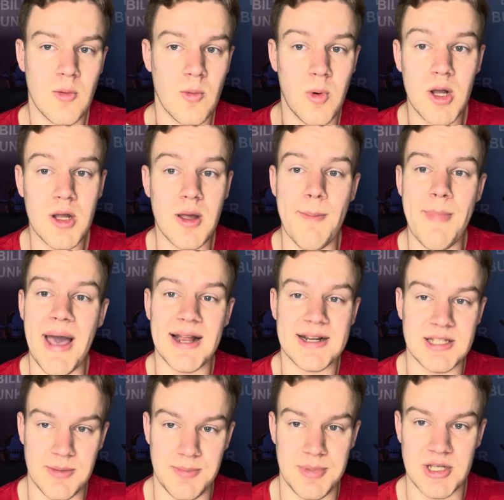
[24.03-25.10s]
Welcome back
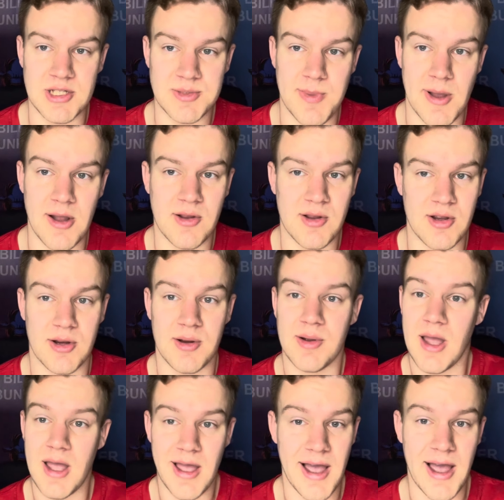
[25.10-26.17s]
to the Bills Bunker.
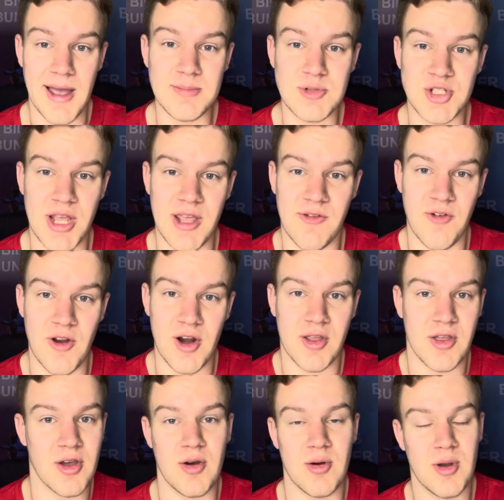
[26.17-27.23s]
I'm Jake
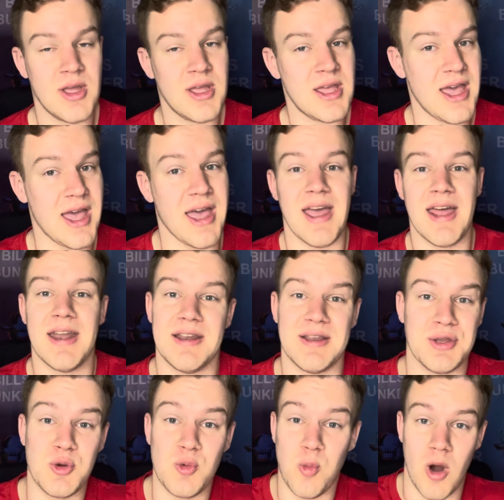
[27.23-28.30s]
Varco, and
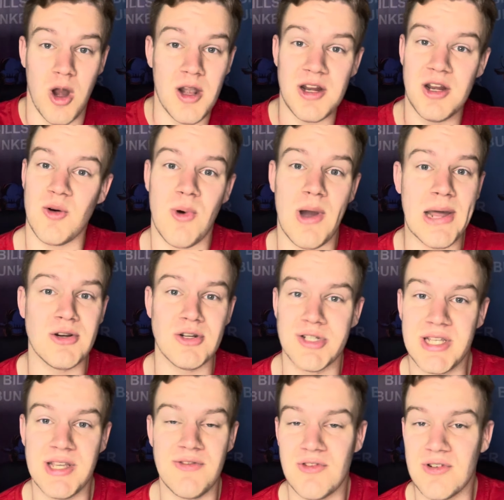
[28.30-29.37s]
you wanted a wide
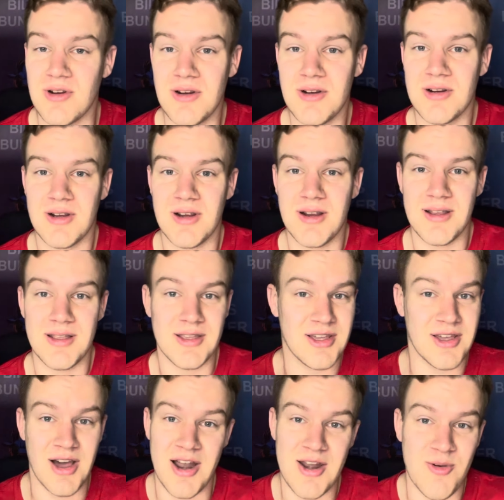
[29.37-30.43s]
receiver? You
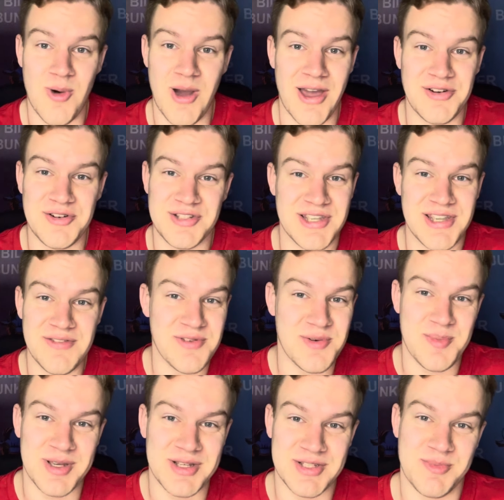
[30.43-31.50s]
got a wide receiver,
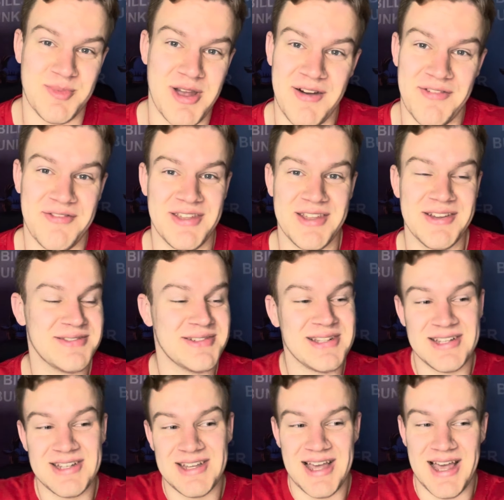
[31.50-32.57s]
Bills Mafia.
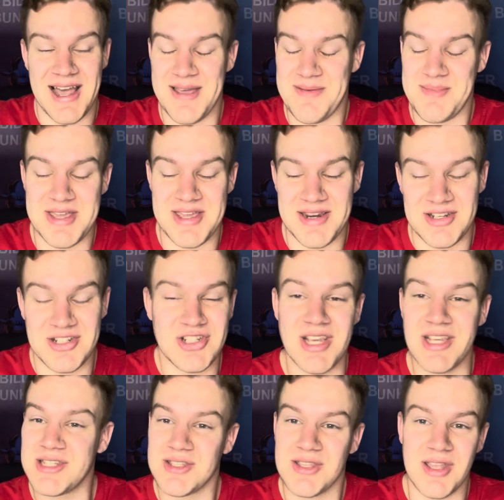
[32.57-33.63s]
I mean,
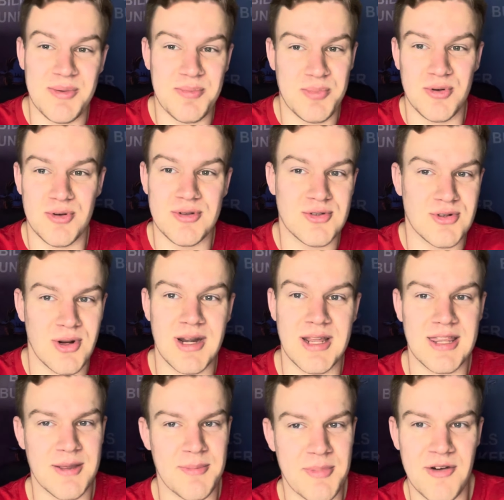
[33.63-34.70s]
Chase Claypool
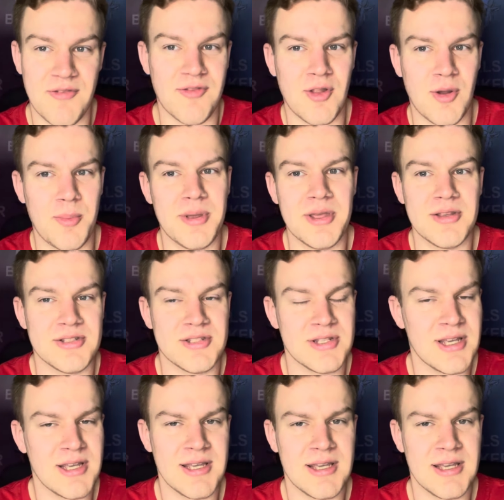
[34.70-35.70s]
joining the Buffalo Bills.